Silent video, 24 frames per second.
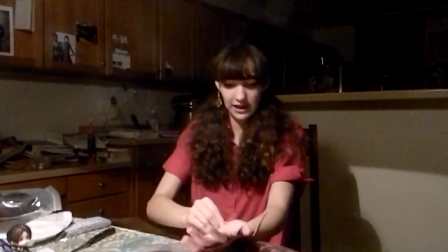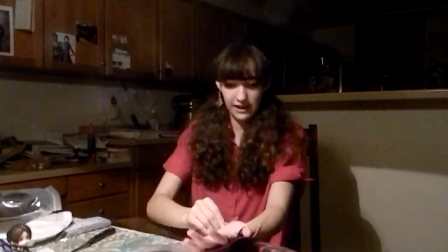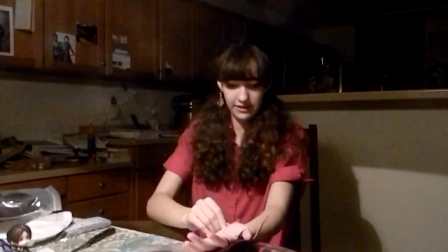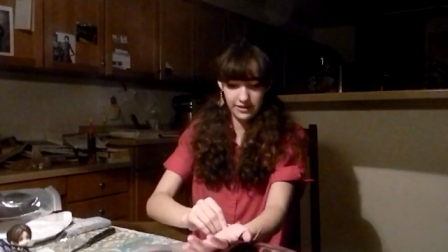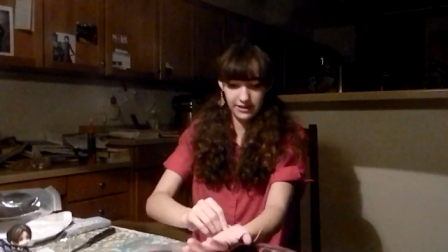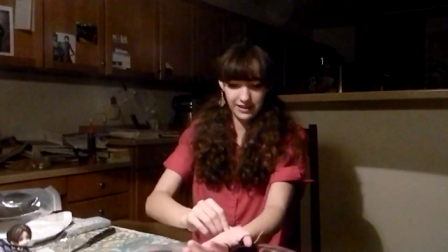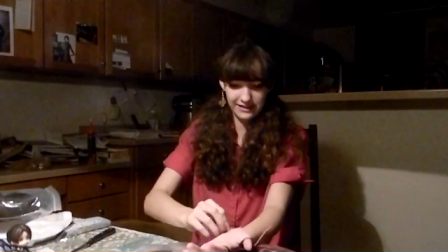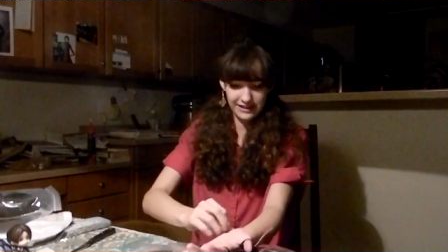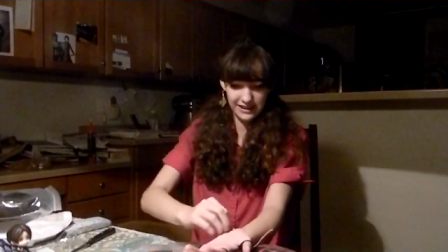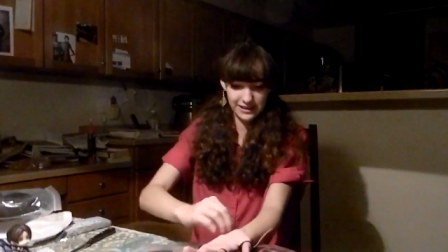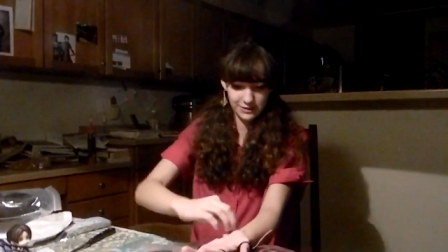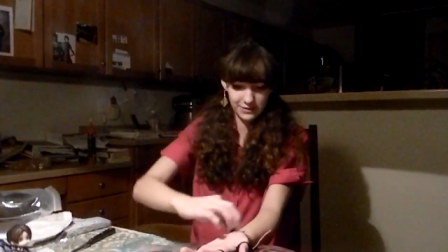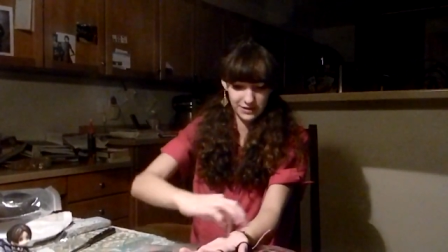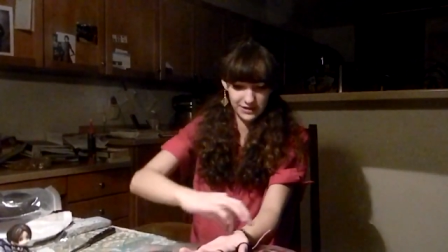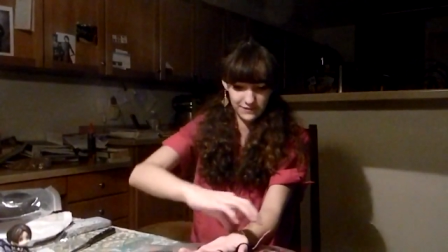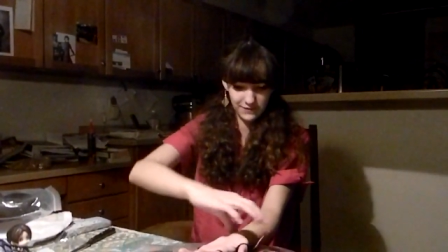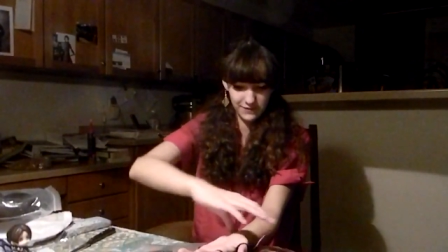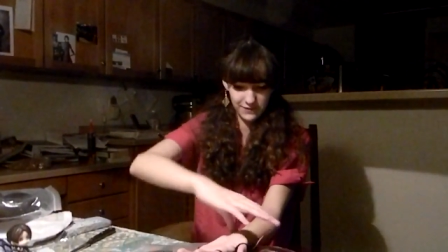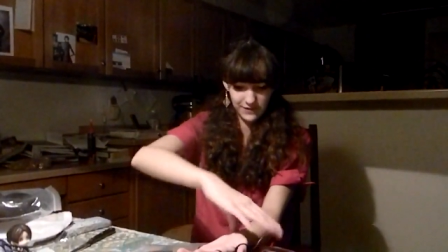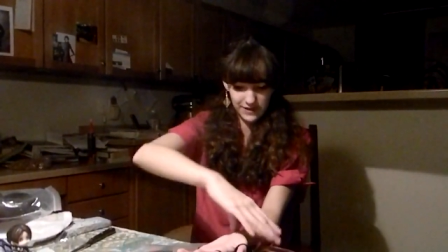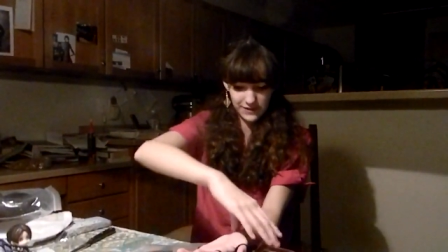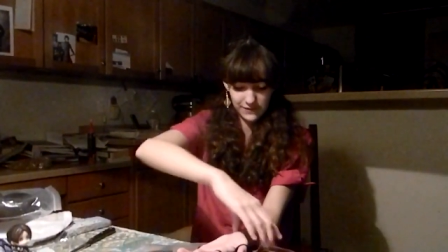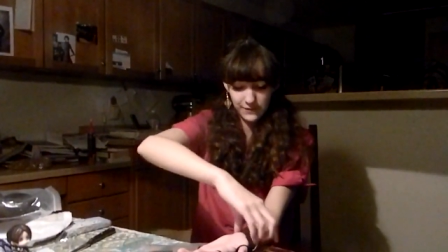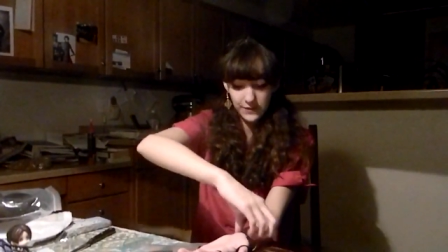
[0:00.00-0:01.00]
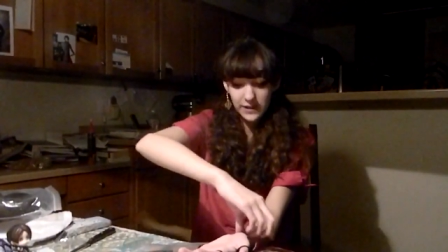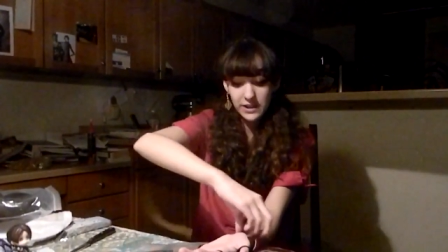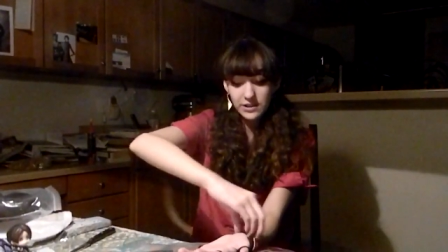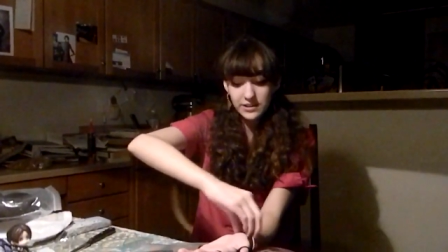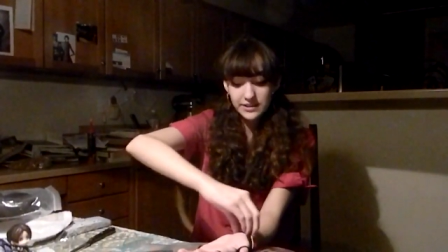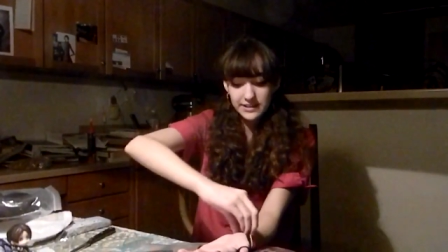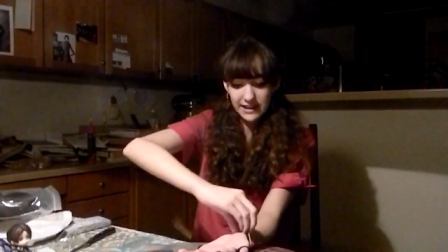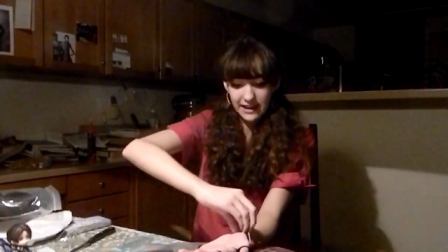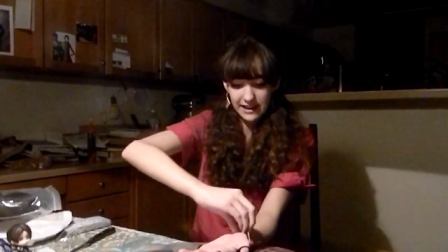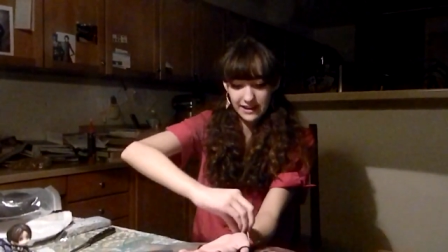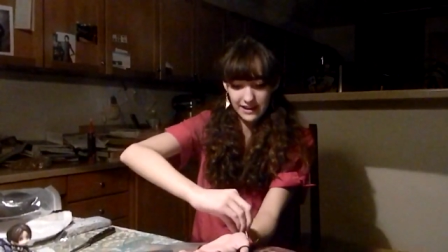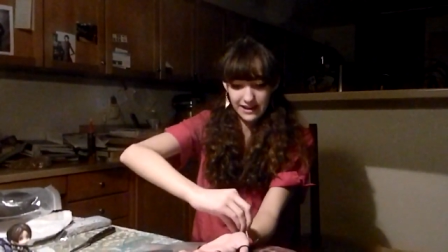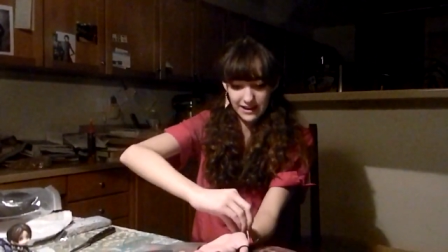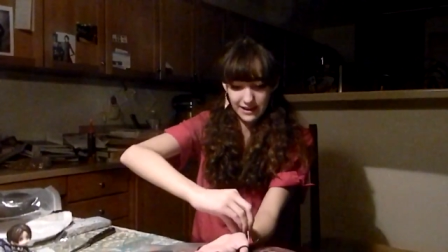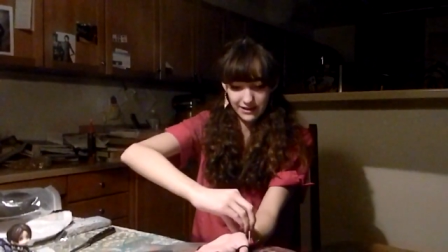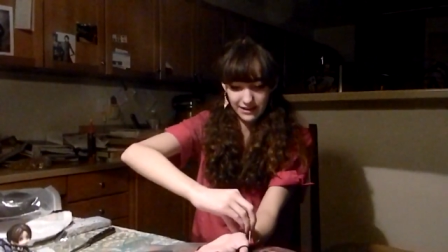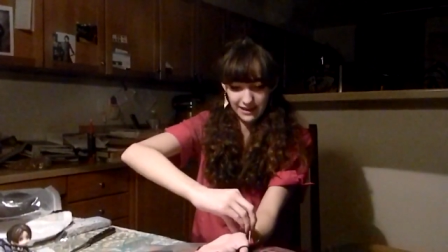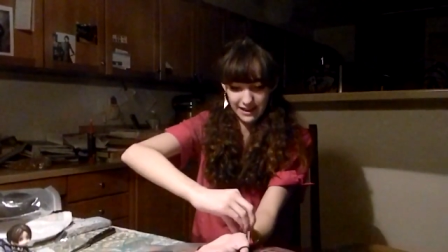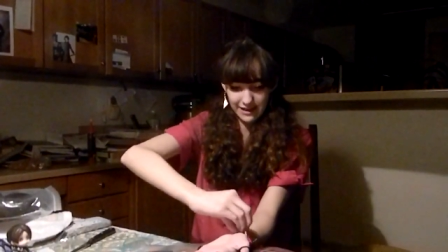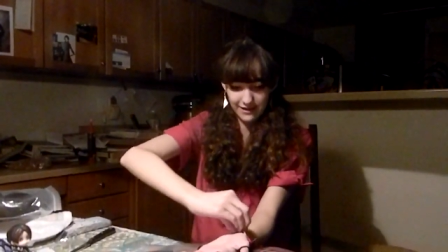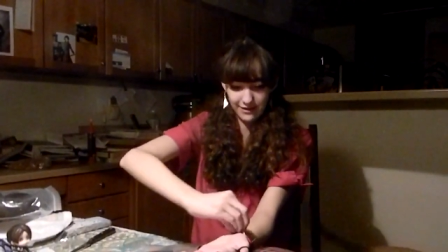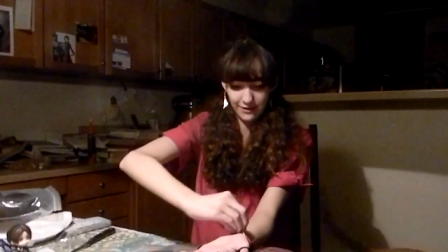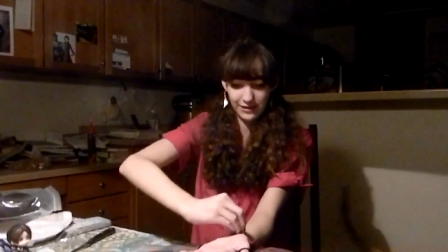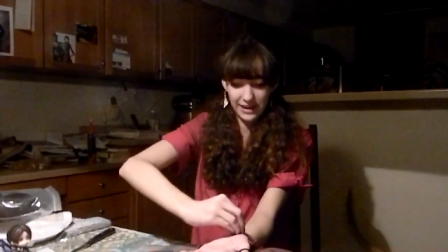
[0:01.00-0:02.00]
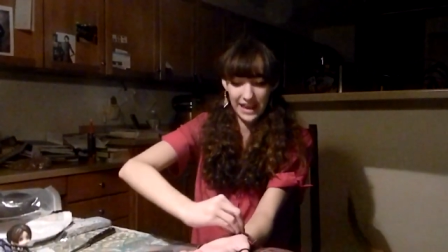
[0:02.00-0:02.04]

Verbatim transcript: I think that's what it feels like. It like